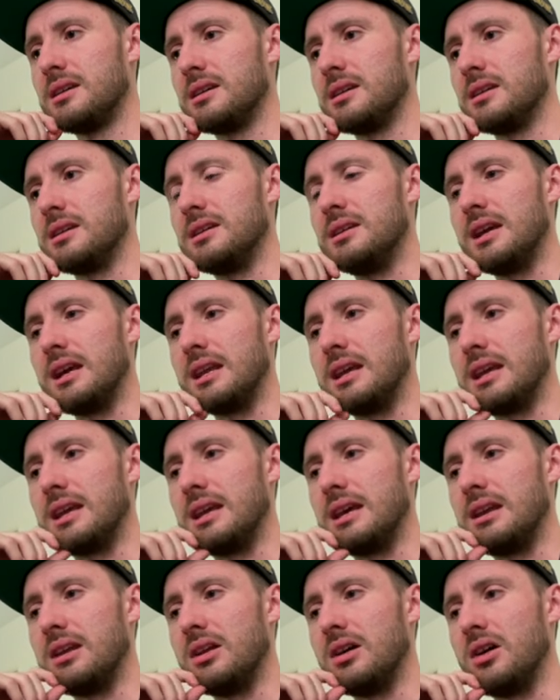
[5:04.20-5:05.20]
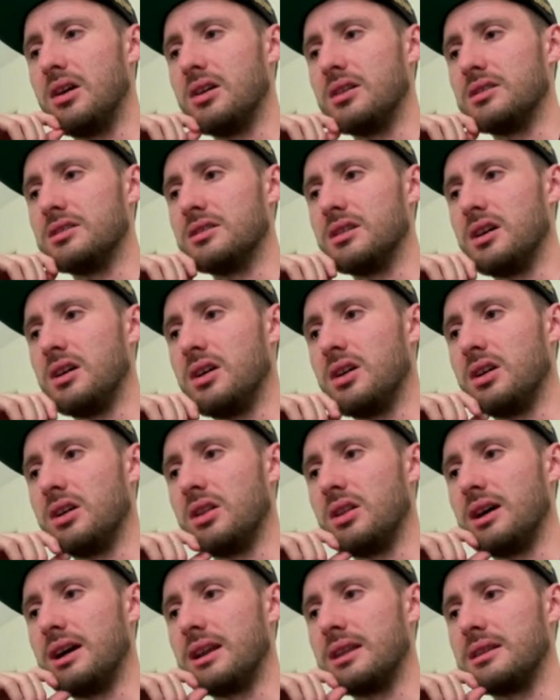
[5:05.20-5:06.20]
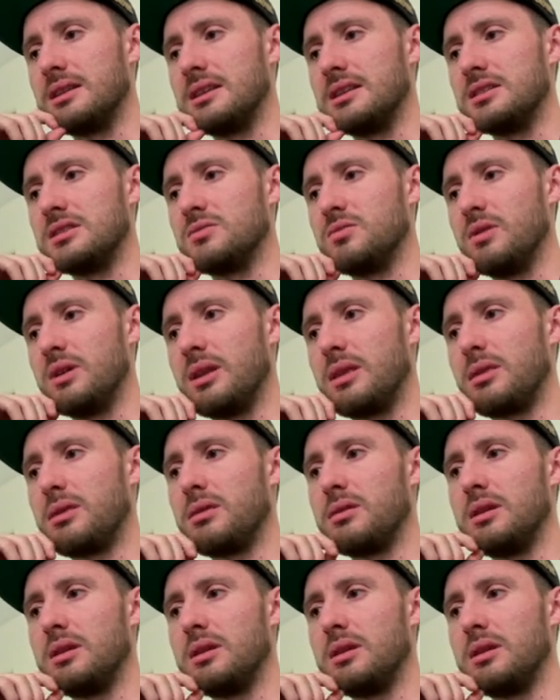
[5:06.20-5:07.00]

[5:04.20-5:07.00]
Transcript: getting in on a lot of these with,